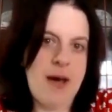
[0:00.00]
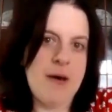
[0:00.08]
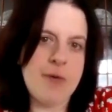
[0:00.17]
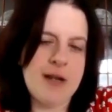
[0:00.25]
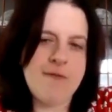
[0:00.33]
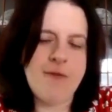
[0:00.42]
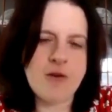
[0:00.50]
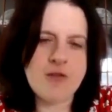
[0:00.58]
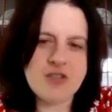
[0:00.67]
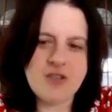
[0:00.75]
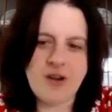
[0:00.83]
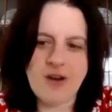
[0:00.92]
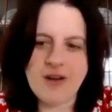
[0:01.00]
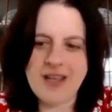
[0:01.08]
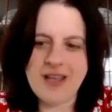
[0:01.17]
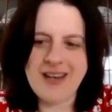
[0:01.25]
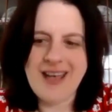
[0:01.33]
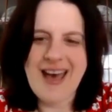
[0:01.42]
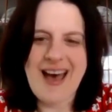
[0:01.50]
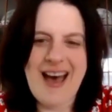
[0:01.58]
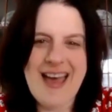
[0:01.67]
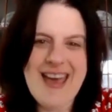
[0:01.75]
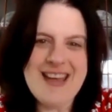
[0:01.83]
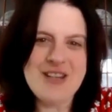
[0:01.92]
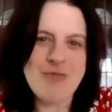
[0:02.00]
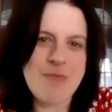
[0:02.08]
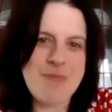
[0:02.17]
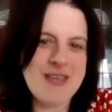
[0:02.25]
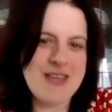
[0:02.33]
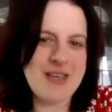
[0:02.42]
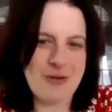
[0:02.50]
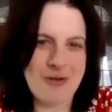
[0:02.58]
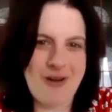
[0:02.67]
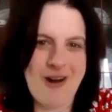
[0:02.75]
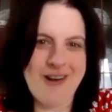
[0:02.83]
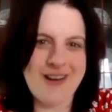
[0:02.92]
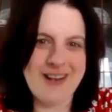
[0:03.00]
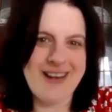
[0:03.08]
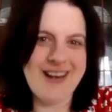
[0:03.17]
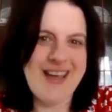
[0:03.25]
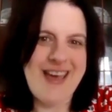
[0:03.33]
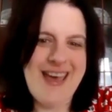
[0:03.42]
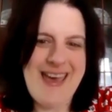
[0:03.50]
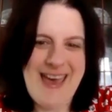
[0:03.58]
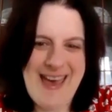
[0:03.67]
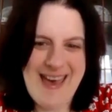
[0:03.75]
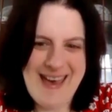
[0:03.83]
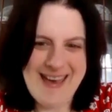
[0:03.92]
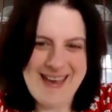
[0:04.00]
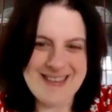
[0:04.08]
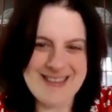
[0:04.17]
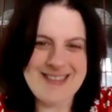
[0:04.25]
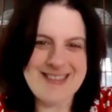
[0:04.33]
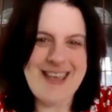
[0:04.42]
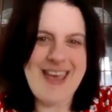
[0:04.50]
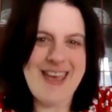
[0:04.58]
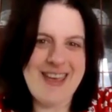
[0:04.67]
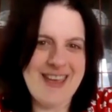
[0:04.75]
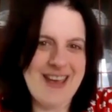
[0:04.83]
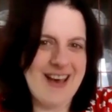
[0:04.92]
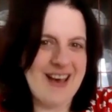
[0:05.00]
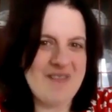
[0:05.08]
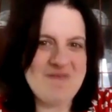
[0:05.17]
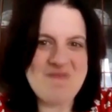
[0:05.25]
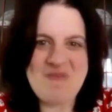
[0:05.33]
When I first started, I had to repeat kindergarten as a uh,